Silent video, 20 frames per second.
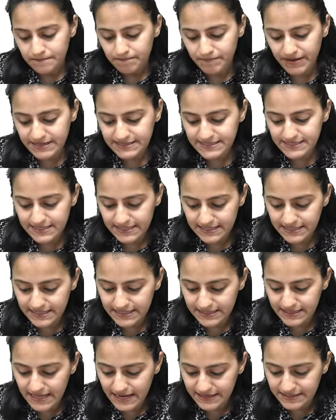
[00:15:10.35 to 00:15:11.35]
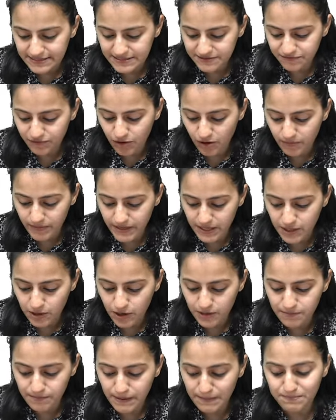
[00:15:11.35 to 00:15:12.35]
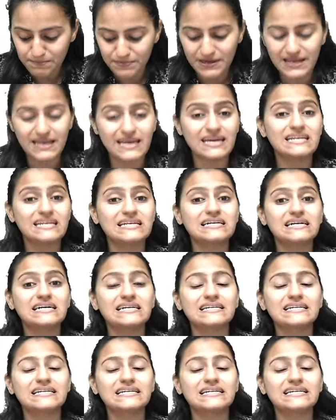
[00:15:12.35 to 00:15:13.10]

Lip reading: Basically, that is forming your membrane